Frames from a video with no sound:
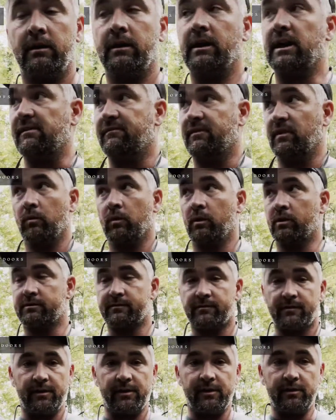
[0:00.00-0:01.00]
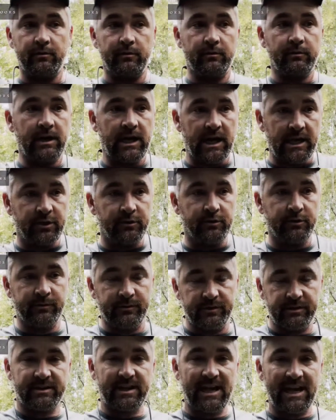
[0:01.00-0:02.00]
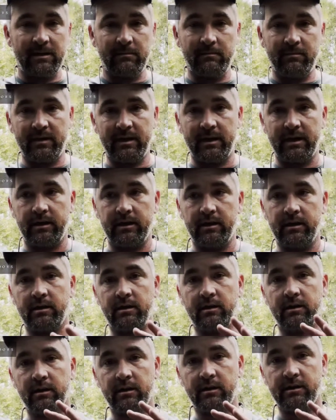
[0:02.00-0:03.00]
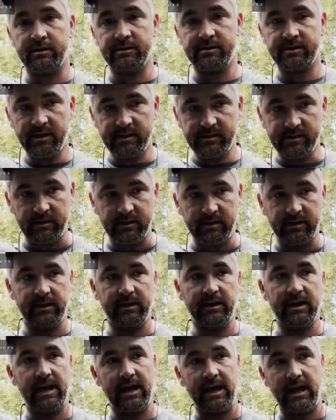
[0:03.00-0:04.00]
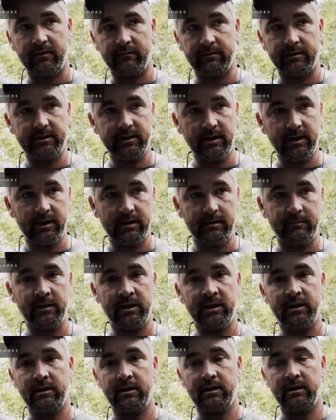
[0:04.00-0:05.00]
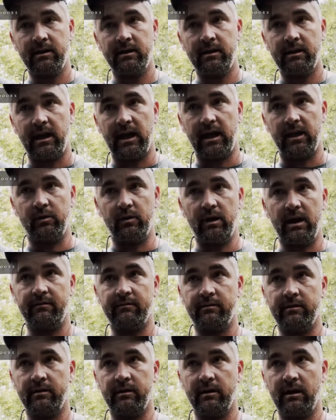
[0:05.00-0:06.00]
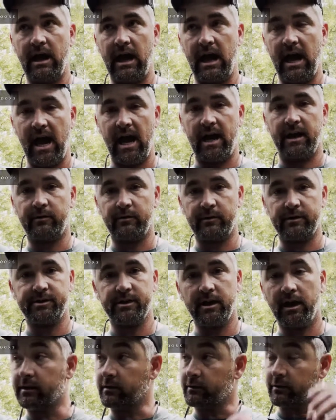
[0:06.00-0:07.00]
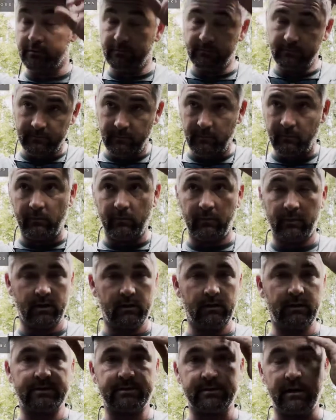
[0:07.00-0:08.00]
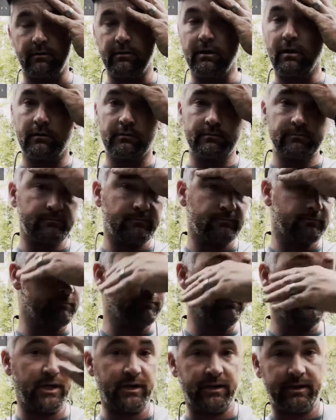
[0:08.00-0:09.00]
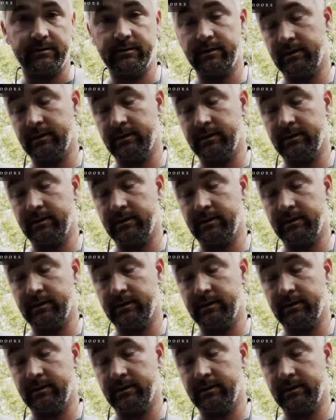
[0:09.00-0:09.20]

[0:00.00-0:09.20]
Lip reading: if it works for you and you do the same thing consistently every time and you have a accurate shot group, it's not wrong, period.